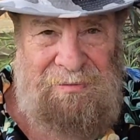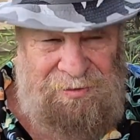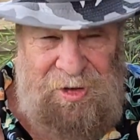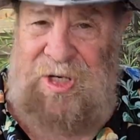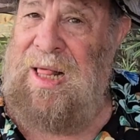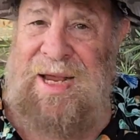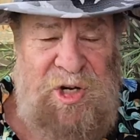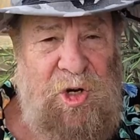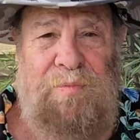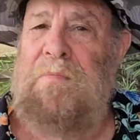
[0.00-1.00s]
first class
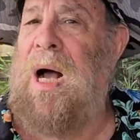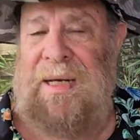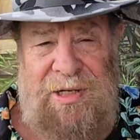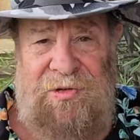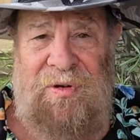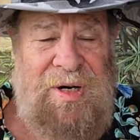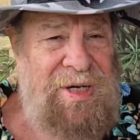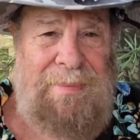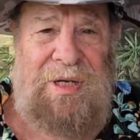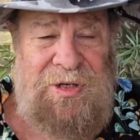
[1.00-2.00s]
schmuck, as far
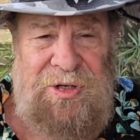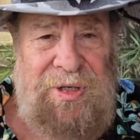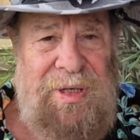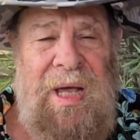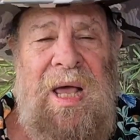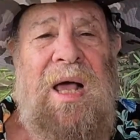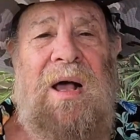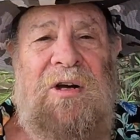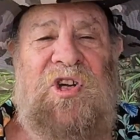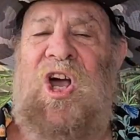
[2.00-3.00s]
as I'm concerned,
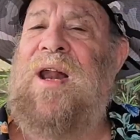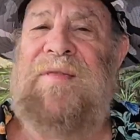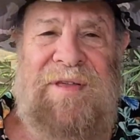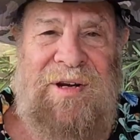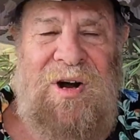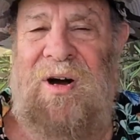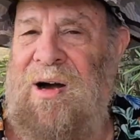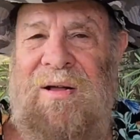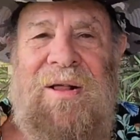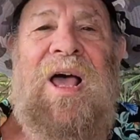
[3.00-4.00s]
Jonathan
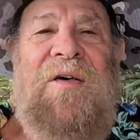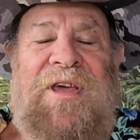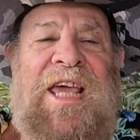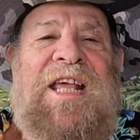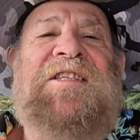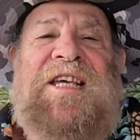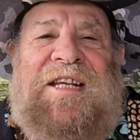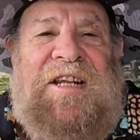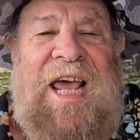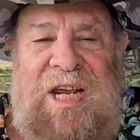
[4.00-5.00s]
Karl. The
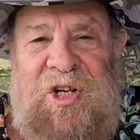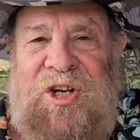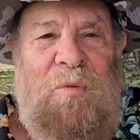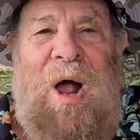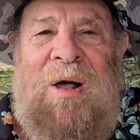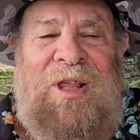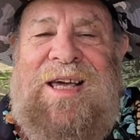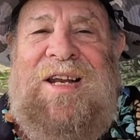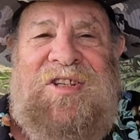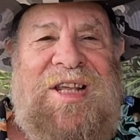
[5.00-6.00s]
indignation. Wow,
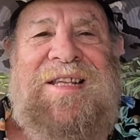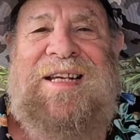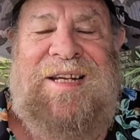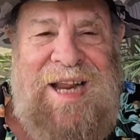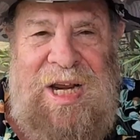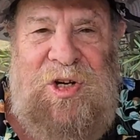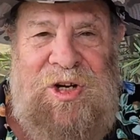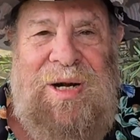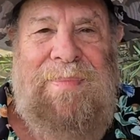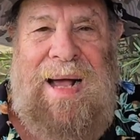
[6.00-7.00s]
look at his
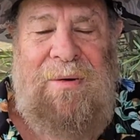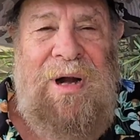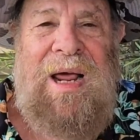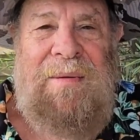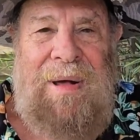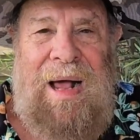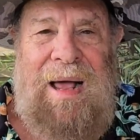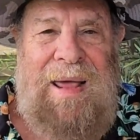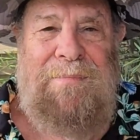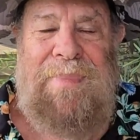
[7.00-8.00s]
indignation about
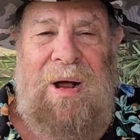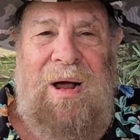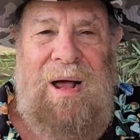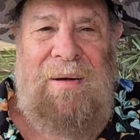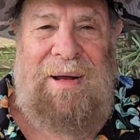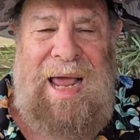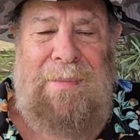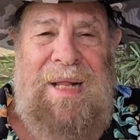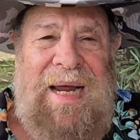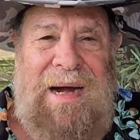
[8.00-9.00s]
uh, him, uh,
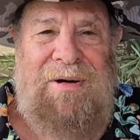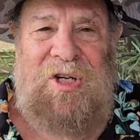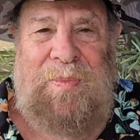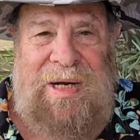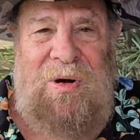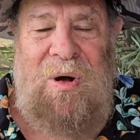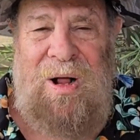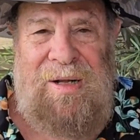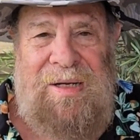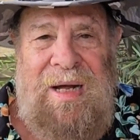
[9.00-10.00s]
Kamala Harris being
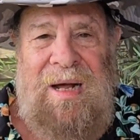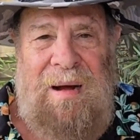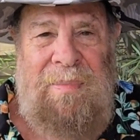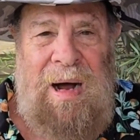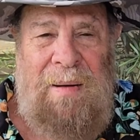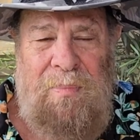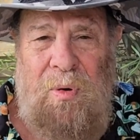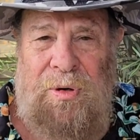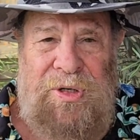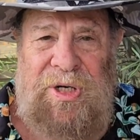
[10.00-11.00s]
called a, a
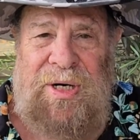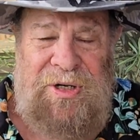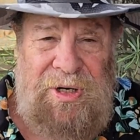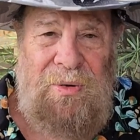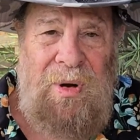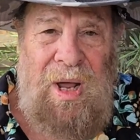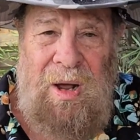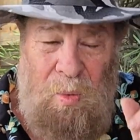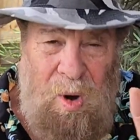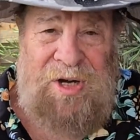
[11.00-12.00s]
border czar. So
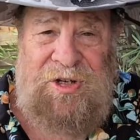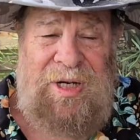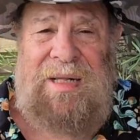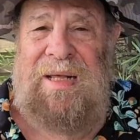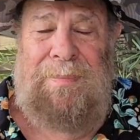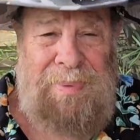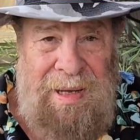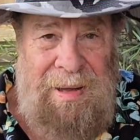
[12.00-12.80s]
watch the clip